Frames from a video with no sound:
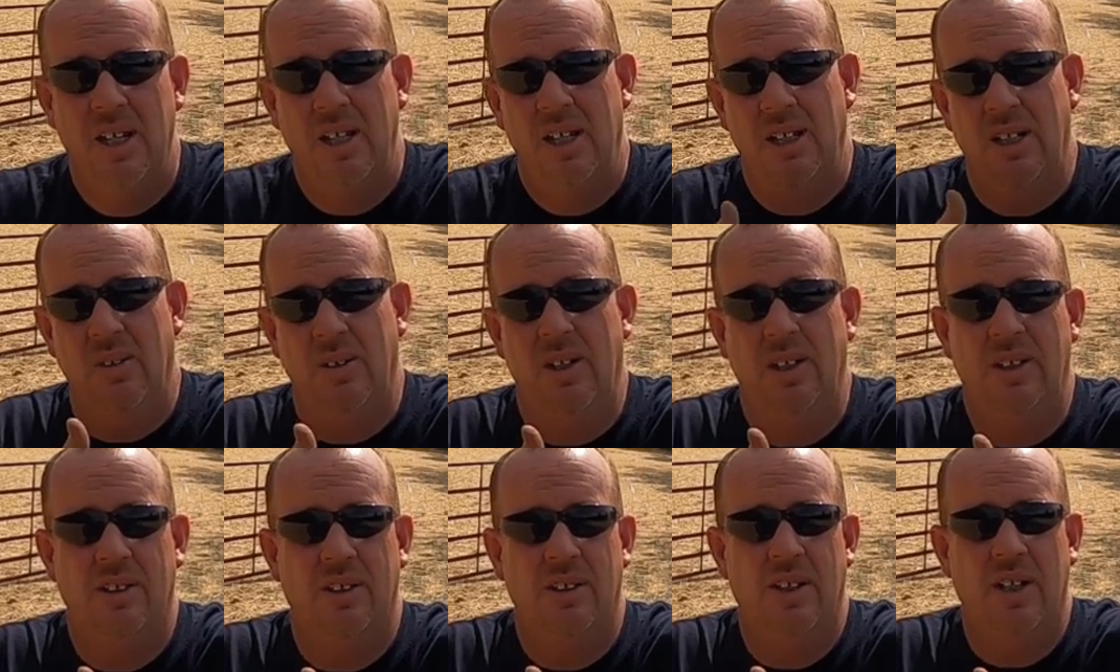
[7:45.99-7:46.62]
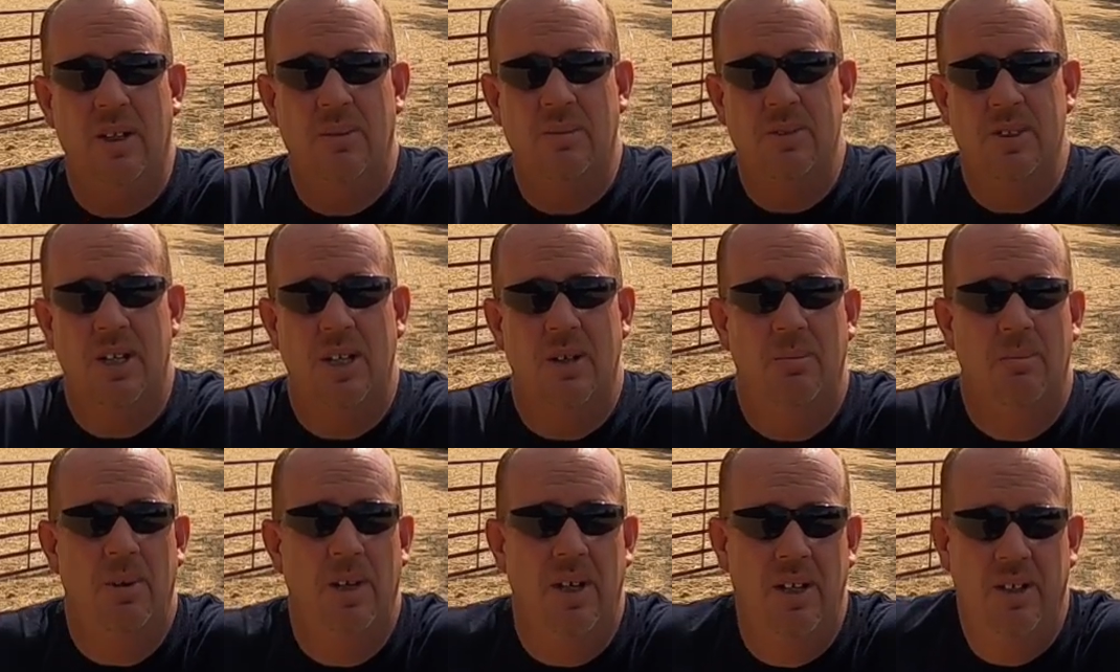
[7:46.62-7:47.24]
You know, hit the thumbs
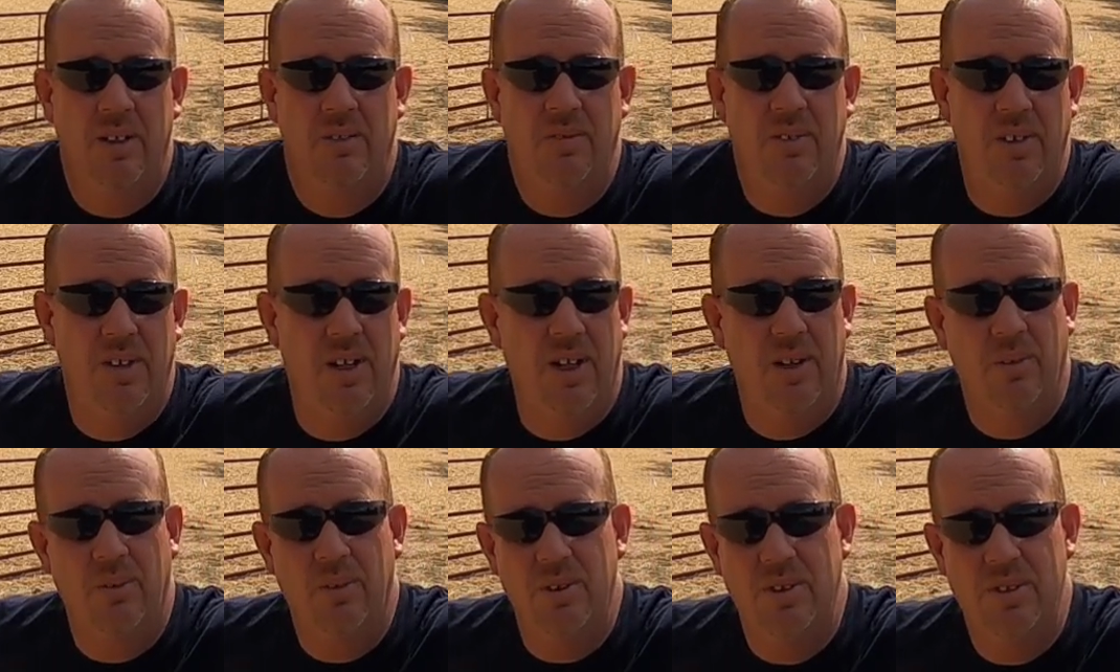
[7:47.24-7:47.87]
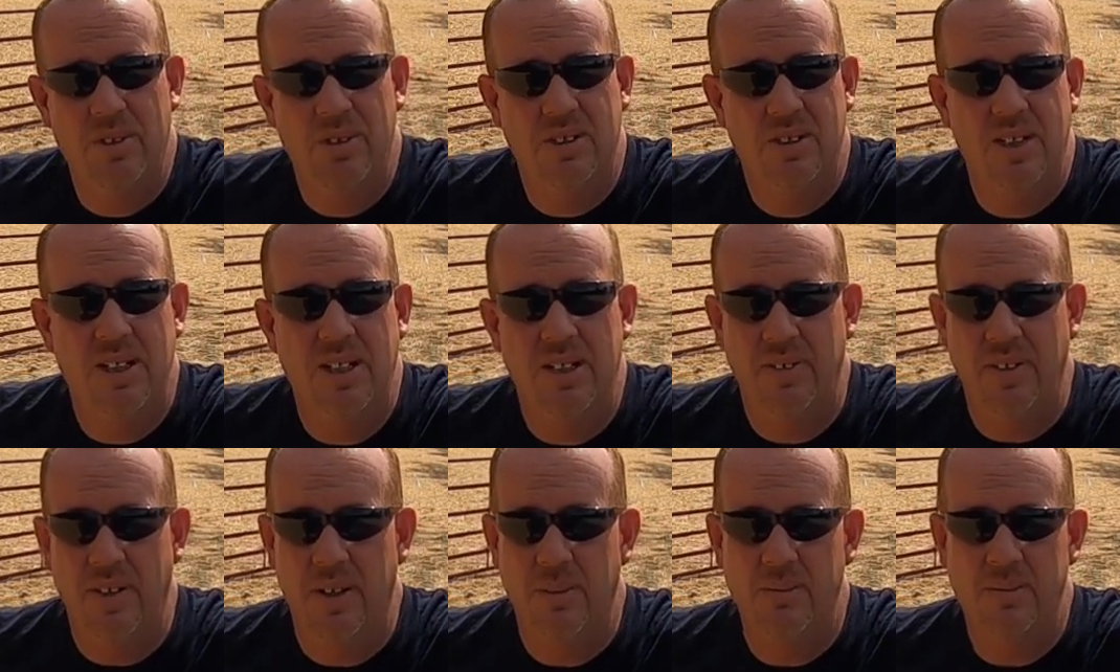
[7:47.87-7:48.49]
up button if you like what you
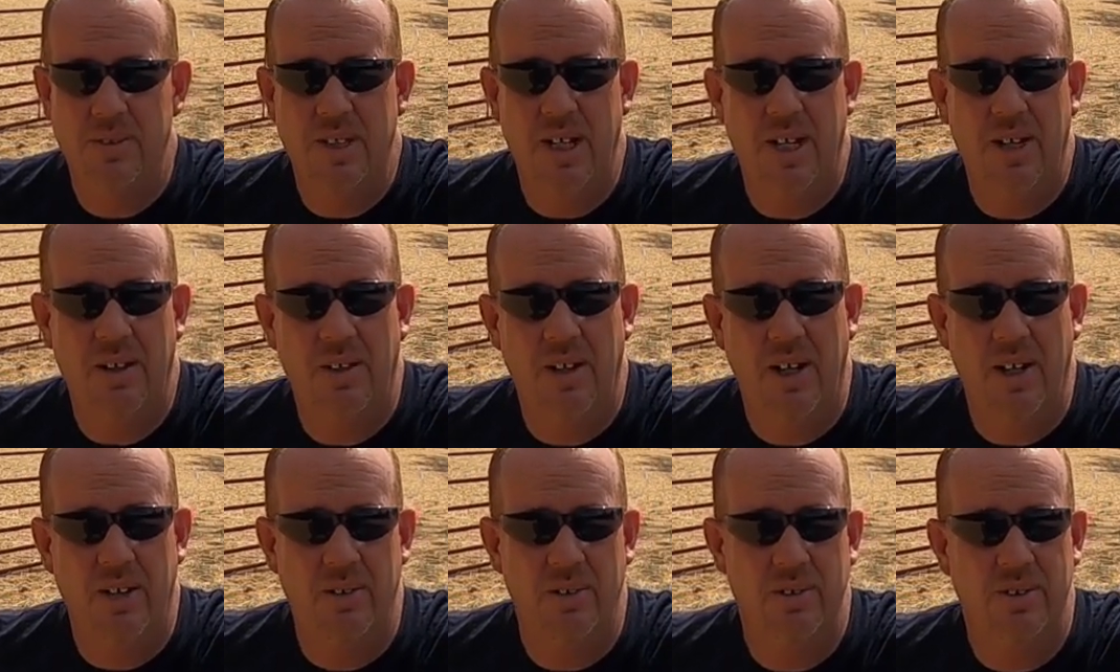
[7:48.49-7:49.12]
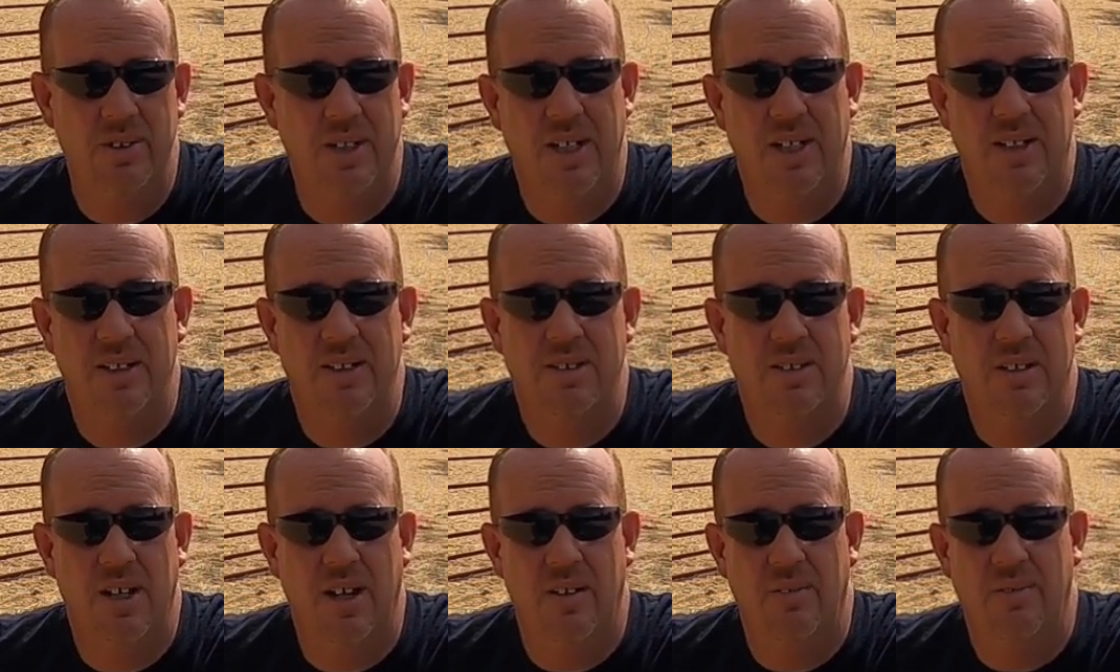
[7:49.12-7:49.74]
see. Thumbs down, I understand
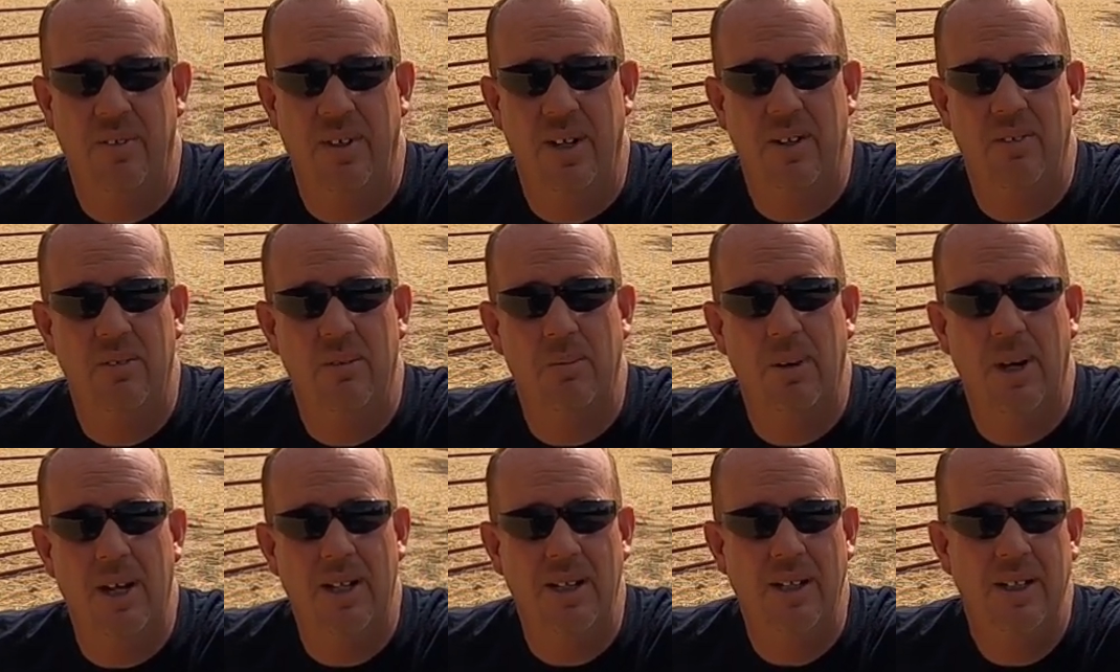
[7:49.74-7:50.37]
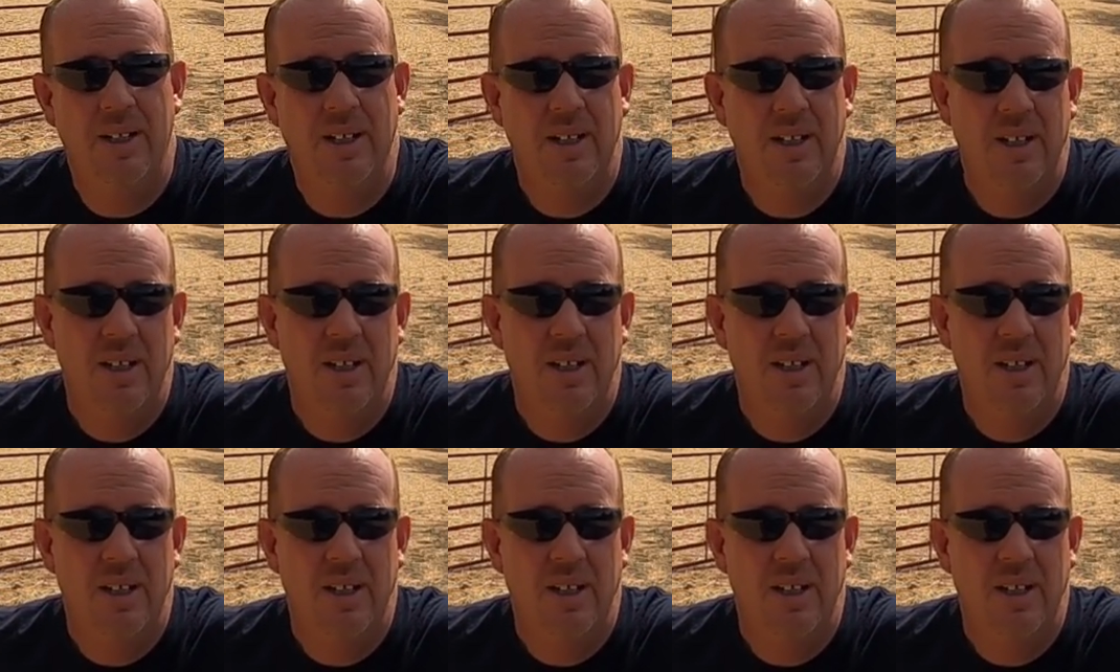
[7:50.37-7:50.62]
it's not for everybody.